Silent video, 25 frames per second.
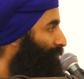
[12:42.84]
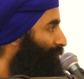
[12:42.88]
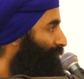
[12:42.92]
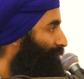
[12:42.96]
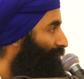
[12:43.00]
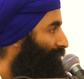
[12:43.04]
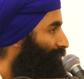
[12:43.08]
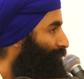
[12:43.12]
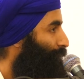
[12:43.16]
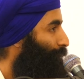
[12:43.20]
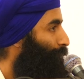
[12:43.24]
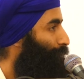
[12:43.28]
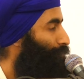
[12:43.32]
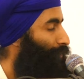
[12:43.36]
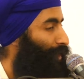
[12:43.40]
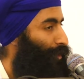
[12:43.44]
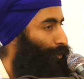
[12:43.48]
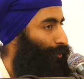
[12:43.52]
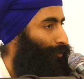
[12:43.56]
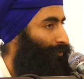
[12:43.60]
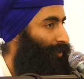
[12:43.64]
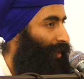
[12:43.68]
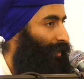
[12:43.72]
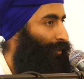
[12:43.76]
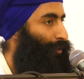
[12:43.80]
So,
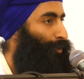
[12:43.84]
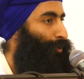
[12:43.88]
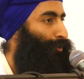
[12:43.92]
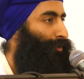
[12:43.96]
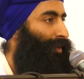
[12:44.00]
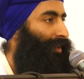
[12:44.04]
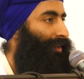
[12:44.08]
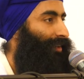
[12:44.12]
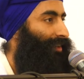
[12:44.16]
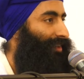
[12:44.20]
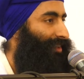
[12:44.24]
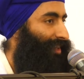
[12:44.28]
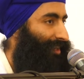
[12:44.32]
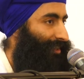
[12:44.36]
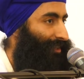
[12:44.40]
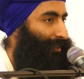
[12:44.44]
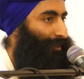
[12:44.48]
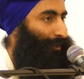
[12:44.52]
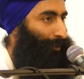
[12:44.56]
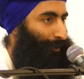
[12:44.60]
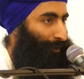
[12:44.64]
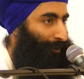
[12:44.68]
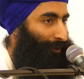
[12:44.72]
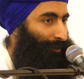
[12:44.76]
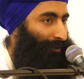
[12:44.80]
menu vad to vad tang
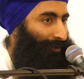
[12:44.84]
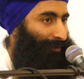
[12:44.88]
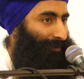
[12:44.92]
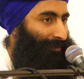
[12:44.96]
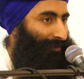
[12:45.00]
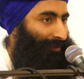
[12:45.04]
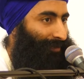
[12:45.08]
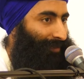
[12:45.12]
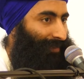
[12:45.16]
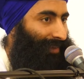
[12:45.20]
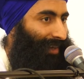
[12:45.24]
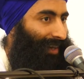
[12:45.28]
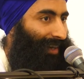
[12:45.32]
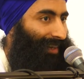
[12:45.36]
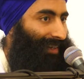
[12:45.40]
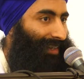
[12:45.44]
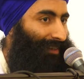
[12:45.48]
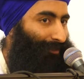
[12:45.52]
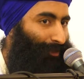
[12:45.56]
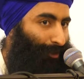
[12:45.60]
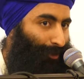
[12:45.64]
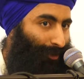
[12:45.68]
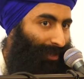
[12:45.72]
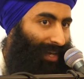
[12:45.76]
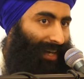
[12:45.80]
karo. I give
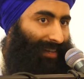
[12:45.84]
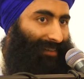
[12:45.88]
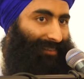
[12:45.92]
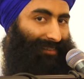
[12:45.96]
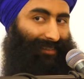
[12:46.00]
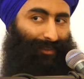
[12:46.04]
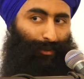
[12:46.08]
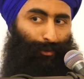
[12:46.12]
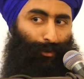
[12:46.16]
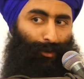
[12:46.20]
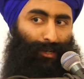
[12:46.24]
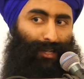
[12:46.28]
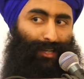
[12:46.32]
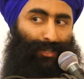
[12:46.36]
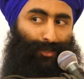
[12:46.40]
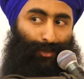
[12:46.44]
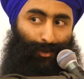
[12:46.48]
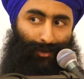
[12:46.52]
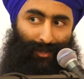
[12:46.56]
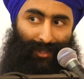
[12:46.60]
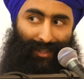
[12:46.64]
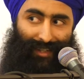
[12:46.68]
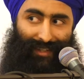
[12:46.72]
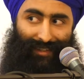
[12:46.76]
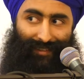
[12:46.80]
you that kulli
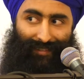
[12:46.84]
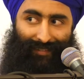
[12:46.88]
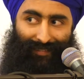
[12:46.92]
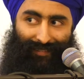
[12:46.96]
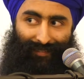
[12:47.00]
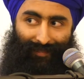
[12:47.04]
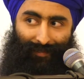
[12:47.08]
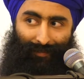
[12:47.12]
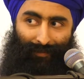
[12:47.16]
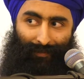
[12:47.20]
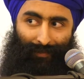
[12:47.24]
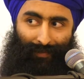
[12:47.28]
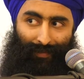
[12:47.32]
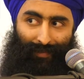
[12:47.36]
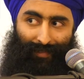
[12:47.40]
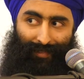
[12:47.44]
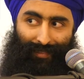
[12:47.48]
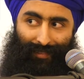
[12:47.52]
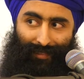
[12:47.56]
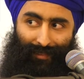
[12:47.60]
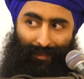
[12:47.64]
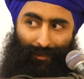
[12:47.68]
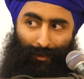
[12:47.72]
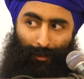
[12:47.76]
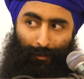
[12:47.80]
shutti.
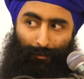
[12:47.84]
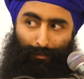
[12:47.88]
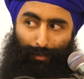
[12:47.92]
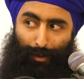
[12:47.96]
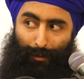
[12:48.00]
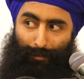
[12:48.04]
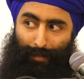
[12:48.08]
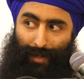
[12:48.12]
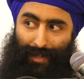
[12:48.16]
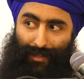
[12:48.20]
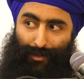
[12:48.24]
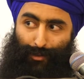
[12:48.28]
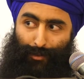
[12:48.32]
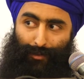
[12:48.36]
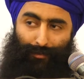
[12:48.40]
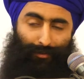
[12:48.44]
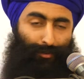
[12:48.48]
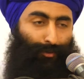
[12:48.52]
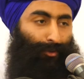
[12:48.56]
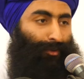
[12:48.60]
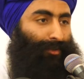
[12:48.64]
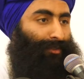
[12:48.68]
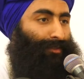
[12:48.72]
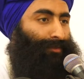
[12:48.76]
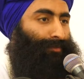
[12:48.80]
You can put me
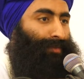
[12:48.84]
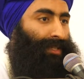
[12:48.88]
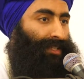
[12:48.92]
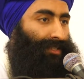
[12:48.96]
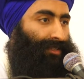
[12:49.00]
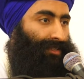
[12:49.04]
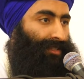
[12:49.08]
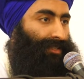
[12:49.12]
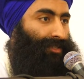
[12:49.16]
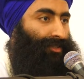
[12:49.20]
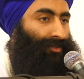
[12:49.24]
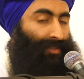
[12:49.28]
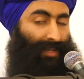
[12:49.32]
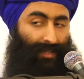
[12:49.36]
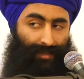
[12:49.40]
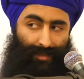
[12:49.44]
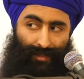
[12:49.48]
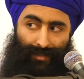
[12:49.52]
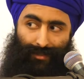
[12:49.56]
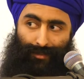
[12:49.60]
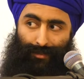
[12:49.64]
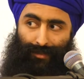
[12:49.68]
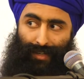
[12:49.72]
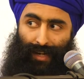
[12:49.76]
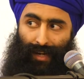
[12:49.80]
through as much distress
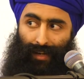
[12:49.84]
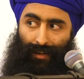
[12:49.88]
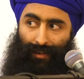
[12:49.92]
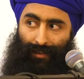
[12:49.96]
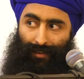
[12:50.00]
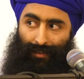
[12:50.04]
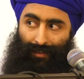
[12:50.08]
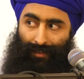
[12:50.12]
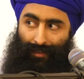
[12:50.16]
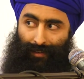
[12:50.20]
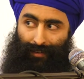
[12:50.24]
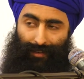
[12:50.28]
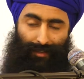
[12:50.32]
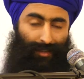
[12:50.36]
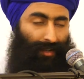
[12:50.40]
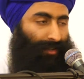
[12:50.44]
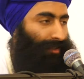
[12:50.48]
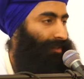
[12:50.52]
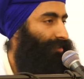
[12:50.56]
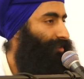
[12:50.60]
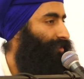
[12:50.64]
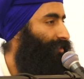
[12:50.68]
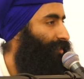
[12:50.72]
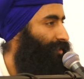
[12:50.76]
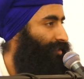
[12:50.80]
as you can.
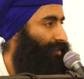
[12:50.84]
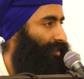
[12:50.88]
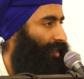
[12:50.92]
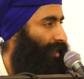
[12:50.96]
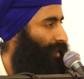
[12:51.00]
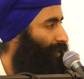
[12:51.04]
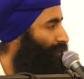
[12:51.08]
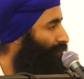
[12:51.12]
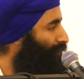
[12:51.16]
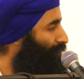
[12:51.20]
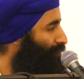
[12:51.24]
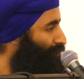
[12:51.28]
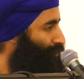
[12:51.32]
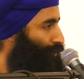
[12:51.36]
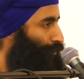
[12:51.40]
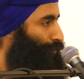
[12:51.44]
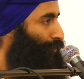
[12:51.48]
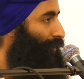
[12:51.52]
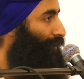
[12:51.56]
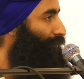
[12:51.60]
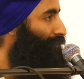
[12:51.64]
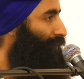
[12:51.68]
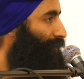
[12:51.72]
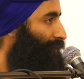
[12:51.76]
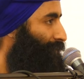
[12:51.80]
Youngsters, elders,
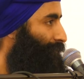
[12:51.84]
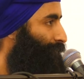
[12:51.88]
whoever.